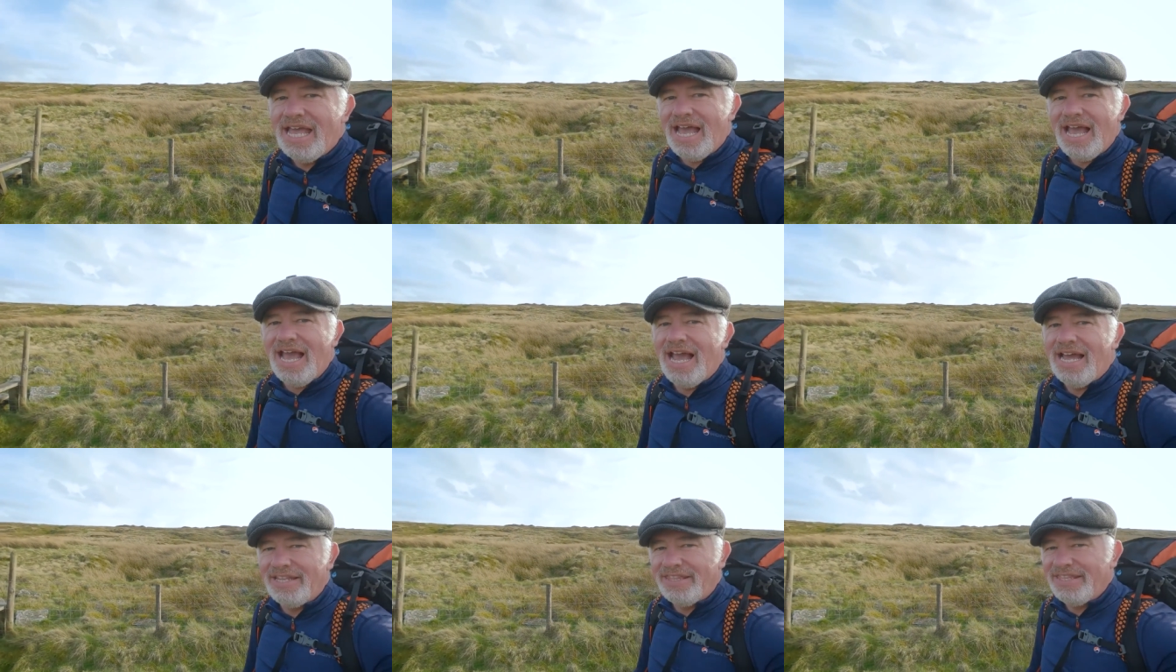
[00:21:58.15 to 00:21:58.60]

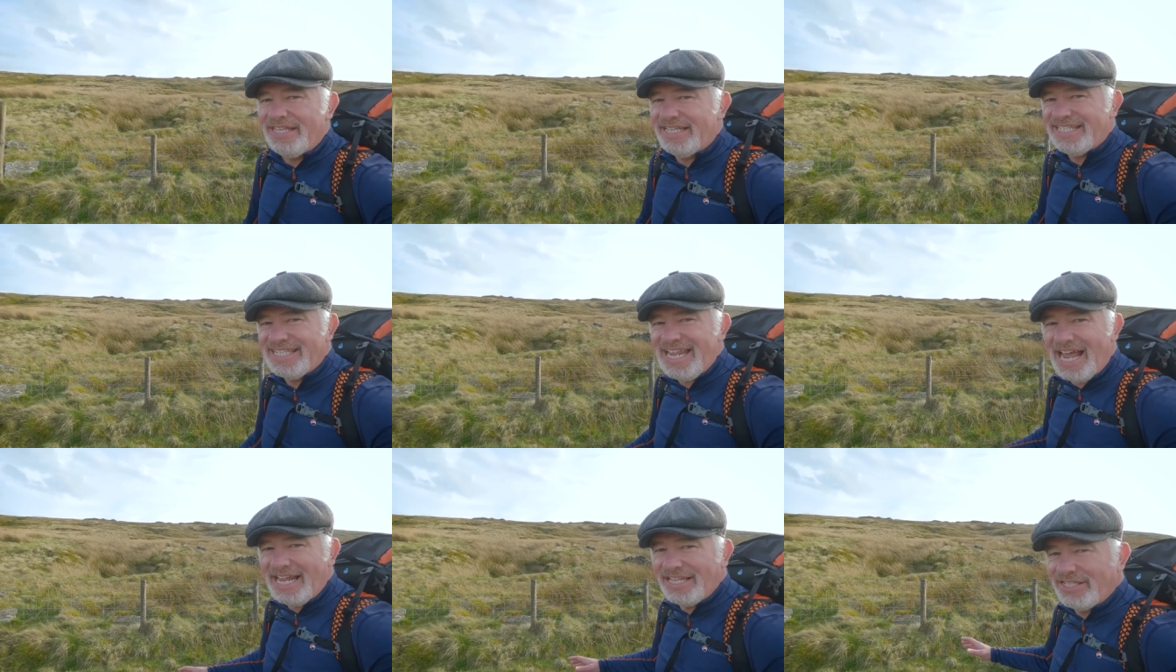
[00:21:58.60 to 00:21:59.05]
and the
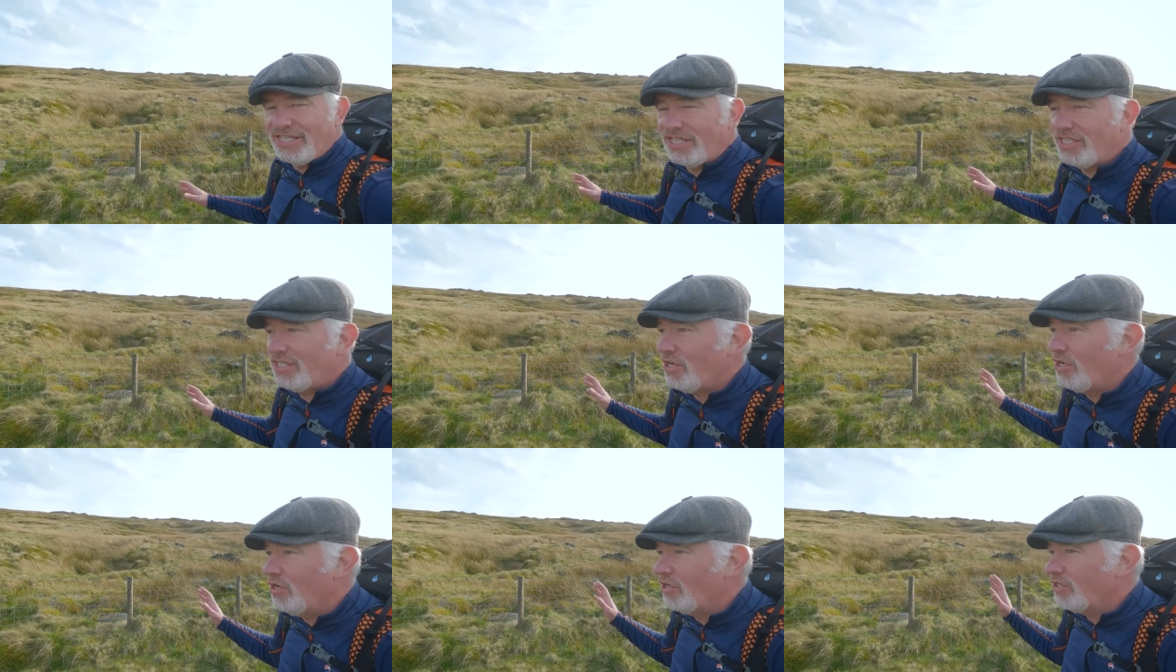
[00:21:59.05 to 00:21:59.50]
Stanza
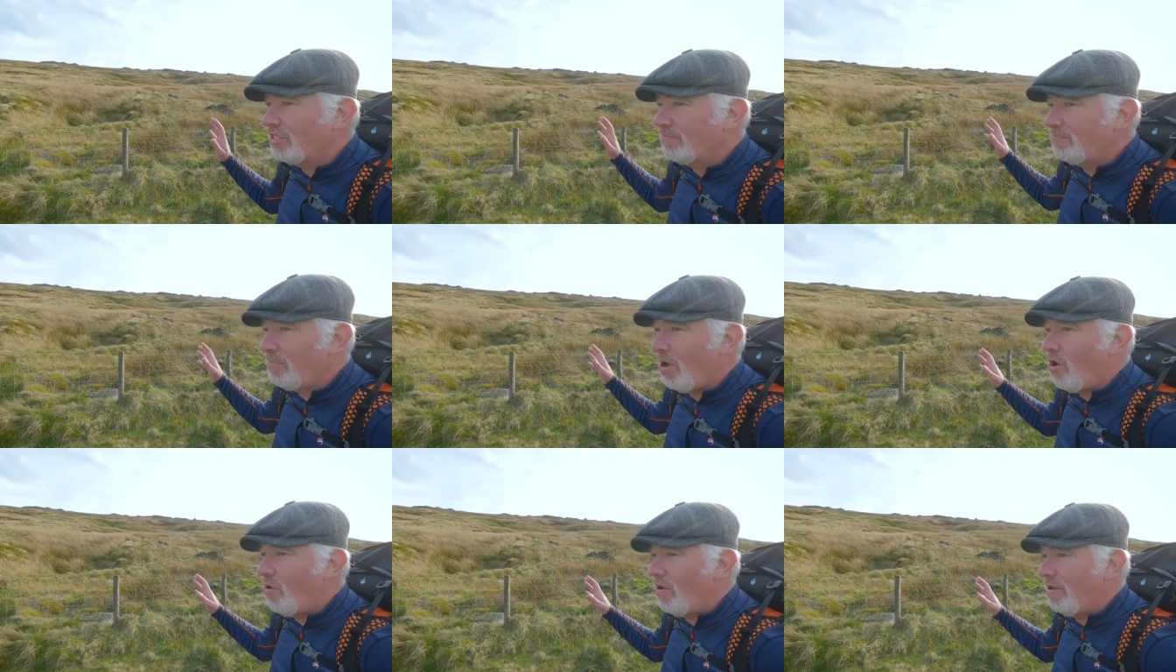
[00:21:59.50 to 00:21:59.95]
Stones
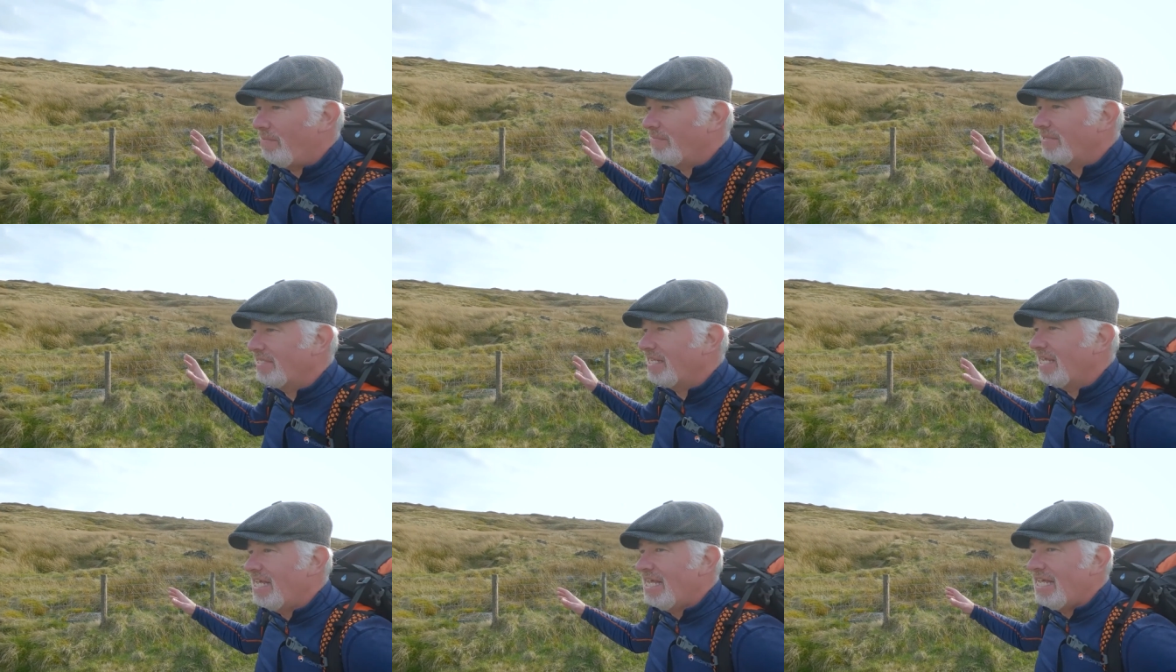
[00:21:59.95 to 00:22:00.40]

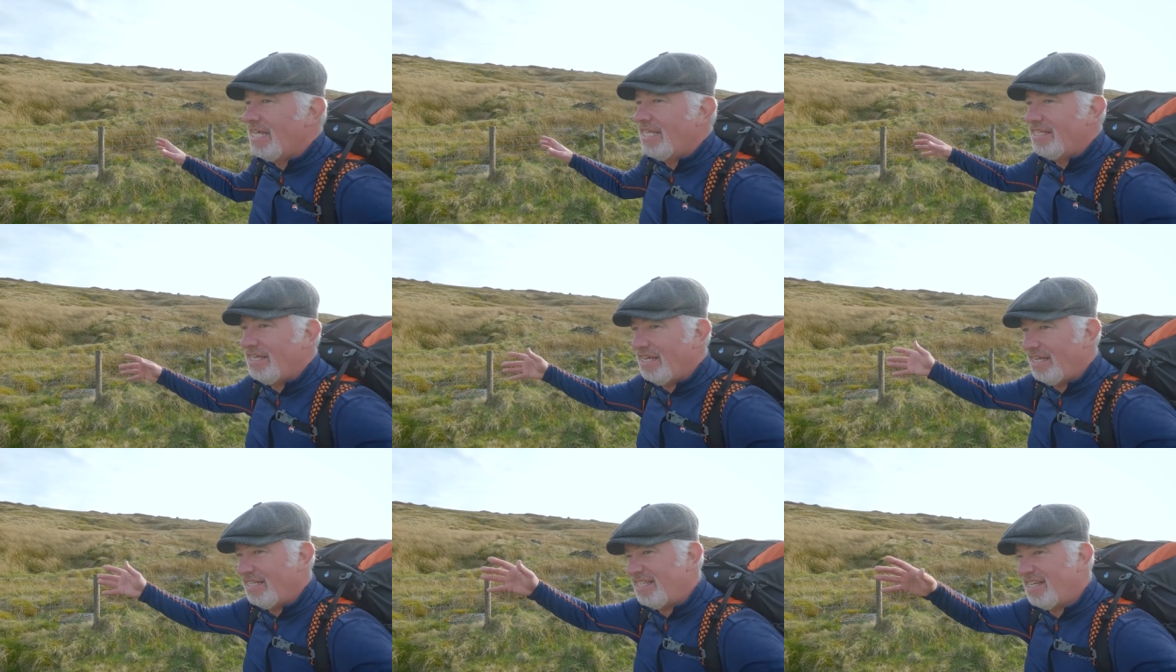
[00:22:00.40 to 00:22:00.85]
poems
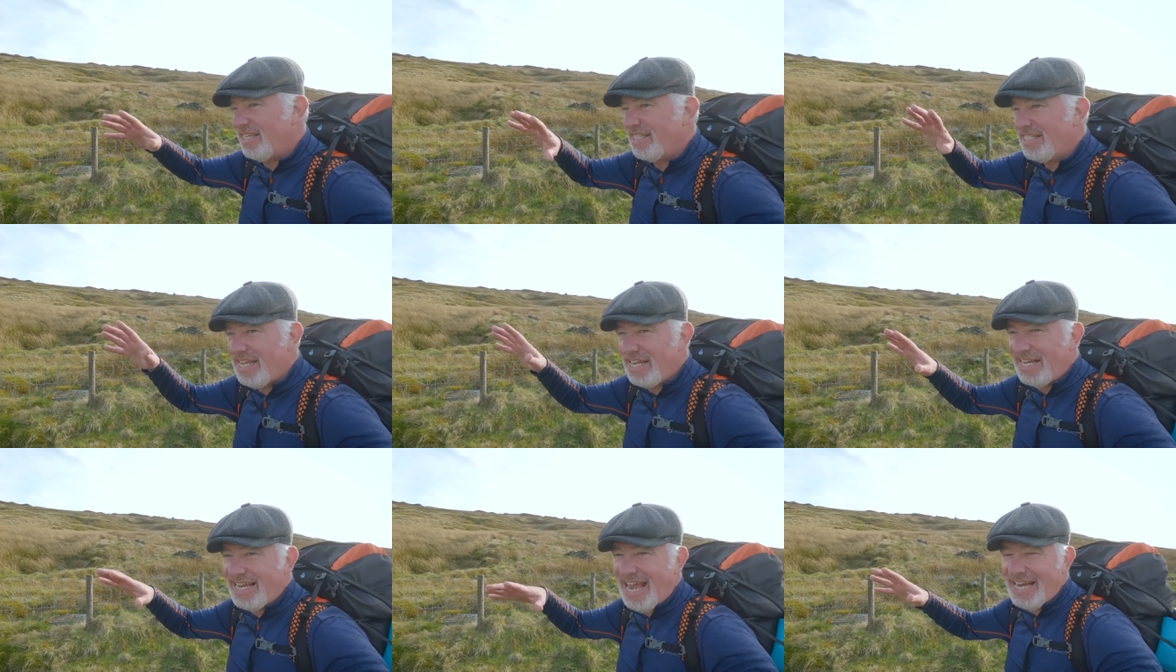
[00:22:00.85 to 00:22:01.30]
that are
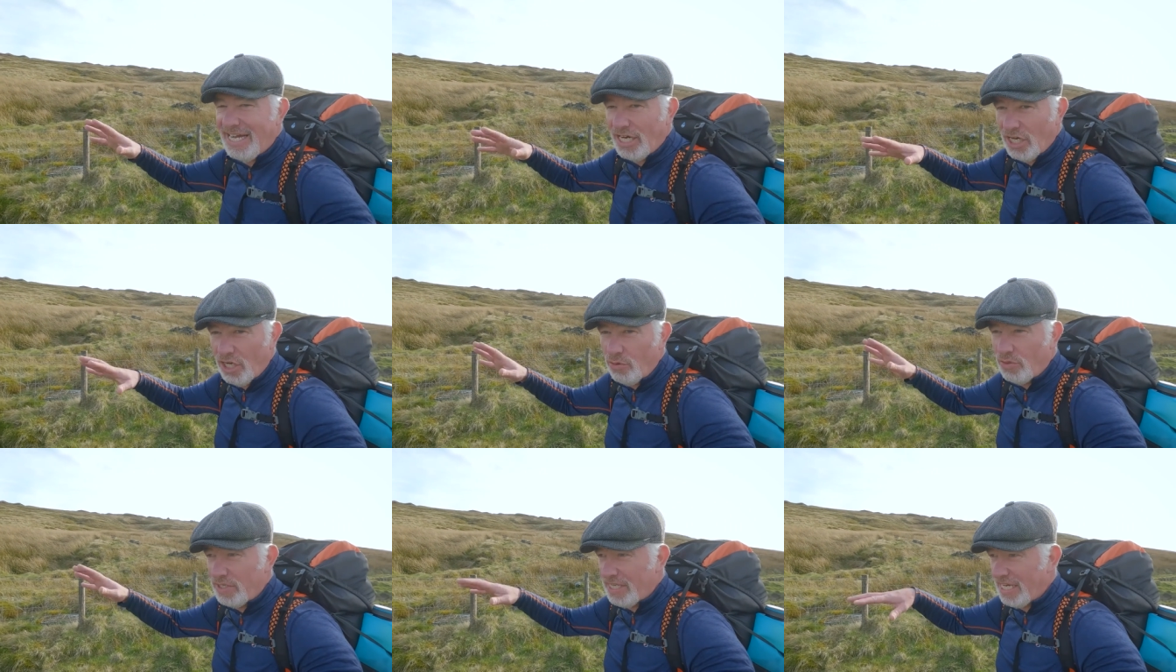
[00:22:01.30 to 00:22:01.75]
kind of
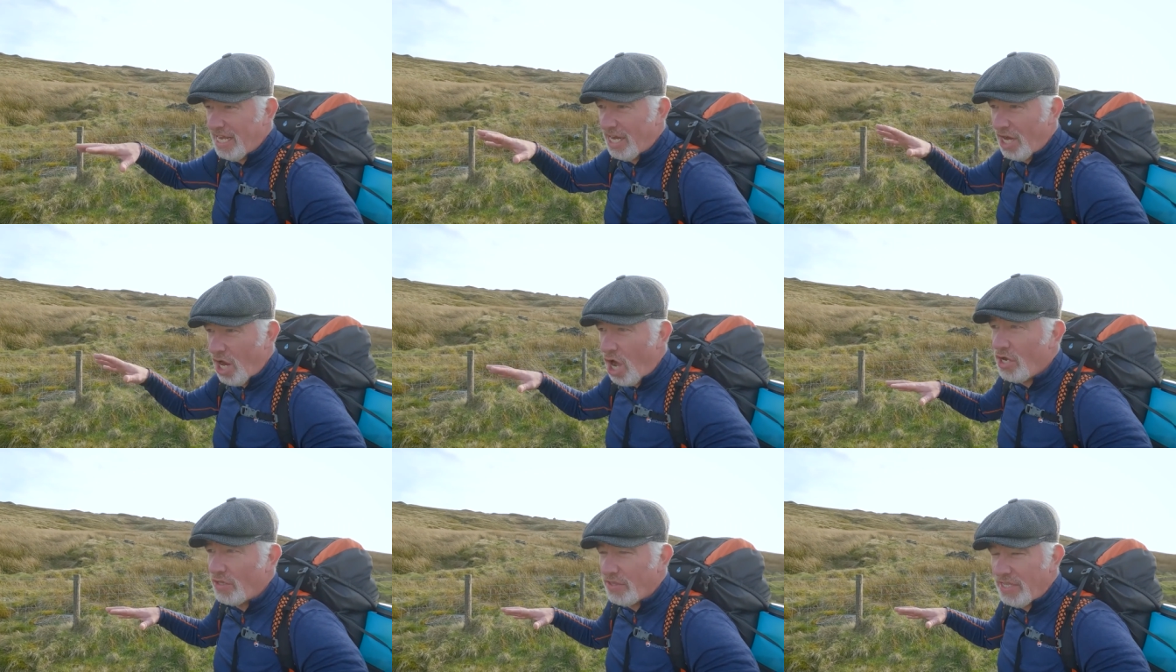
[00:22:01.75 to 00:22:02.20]
loosely
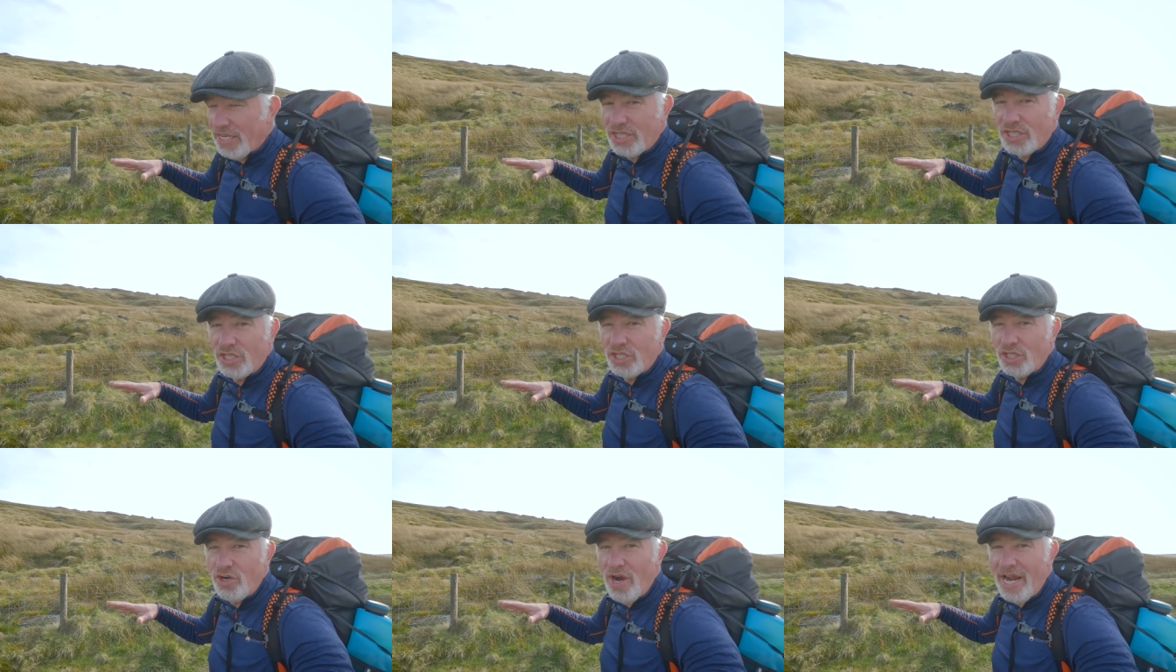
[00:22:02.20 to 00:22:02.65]
along
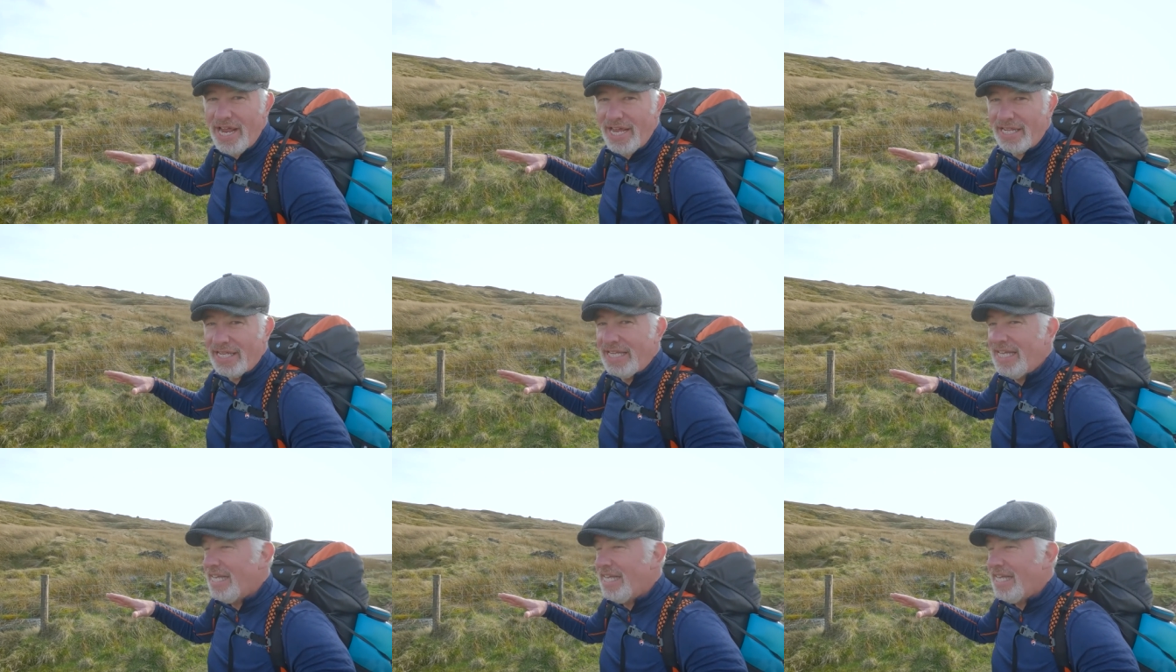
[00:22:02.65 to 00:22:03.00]
this trail.